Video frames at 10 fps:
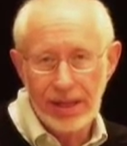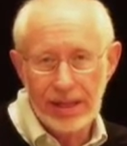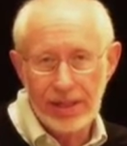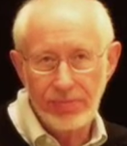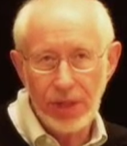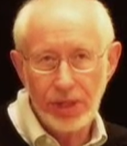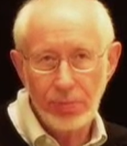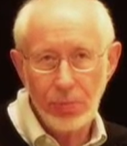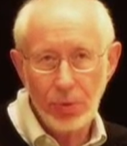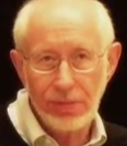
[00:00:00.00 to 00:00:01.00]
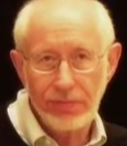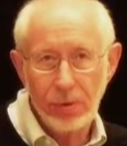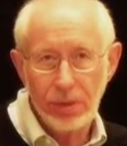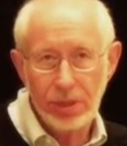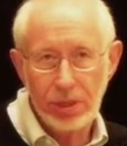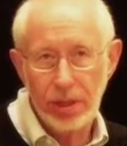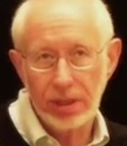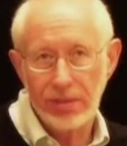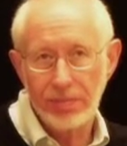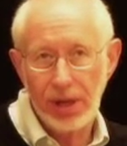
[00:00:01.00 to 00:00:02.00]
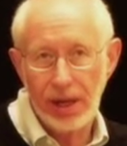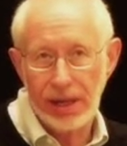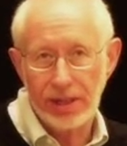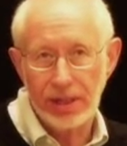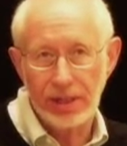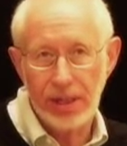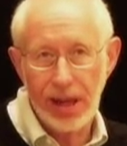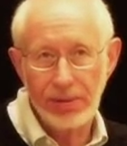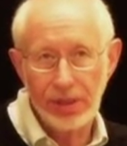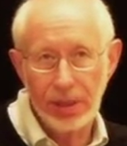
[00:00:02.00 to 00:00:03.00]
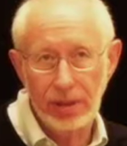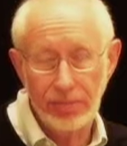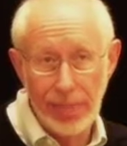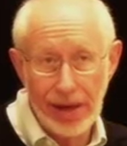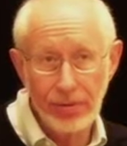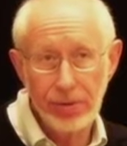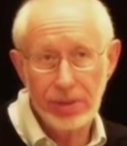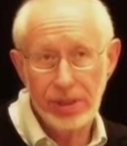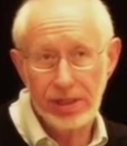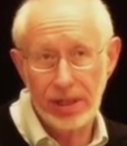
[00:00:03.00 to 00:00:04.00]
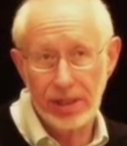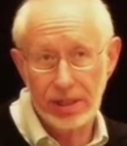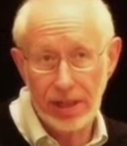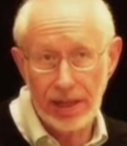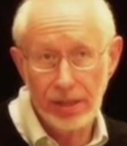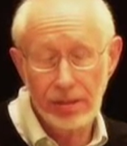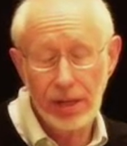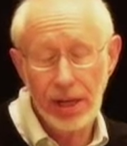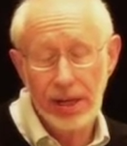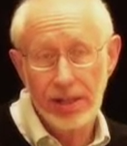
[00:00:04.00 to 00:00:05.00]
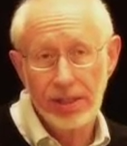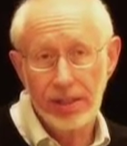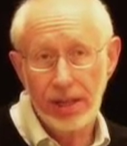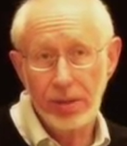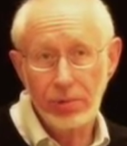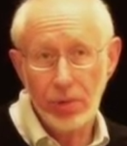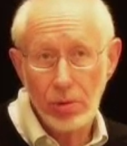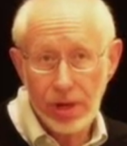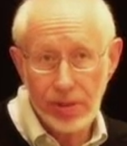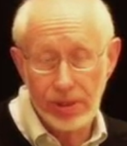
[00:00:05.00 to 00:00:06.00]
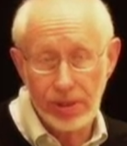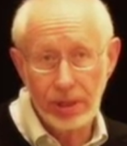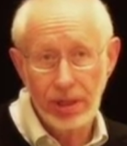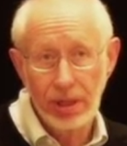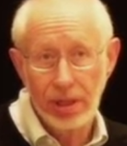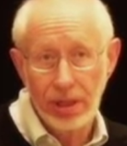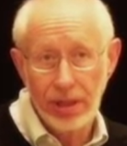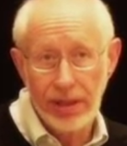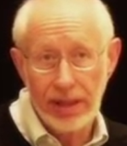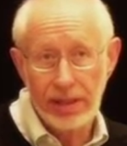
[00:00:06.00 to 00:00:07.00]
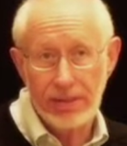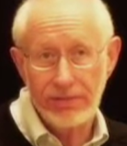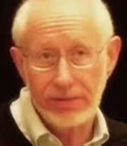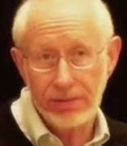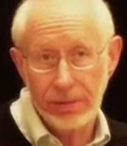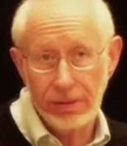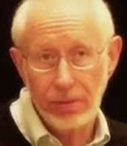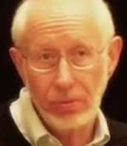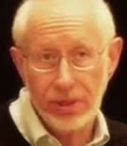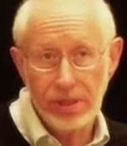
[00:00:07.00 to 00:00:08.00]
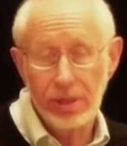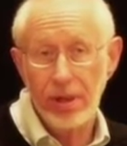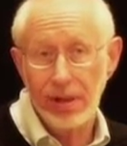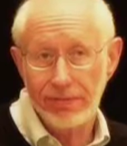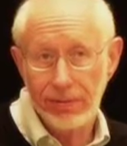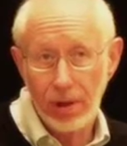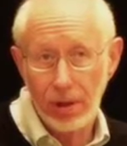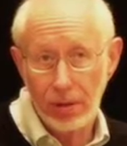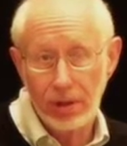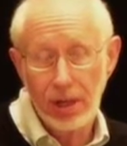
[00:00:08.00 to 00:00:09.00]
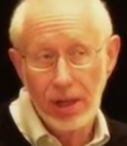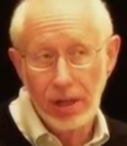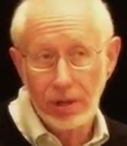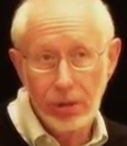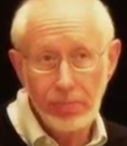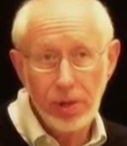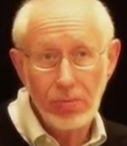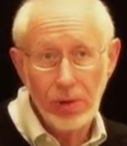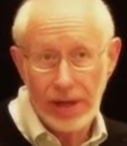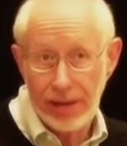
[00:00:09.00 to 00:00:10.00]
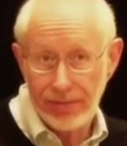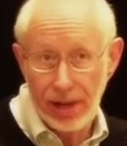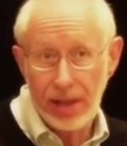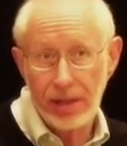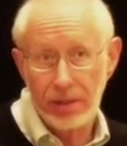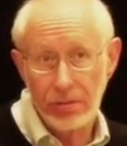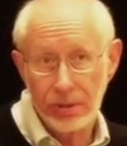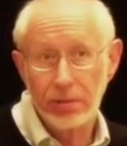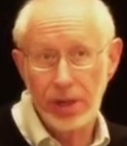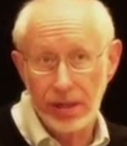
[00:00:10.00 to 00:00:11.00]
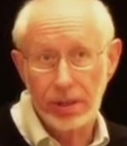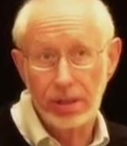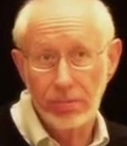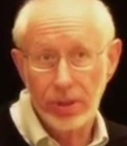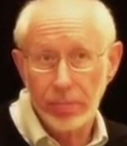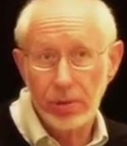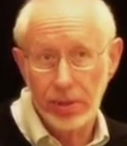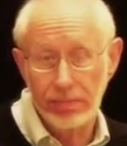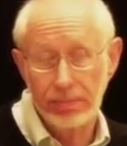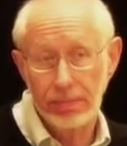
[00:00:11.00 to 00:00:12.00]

is much more focused on compliance, establishing boundaries, setting standards, setting requirements that if one does not follow, could put one out of line with the credits, with the program.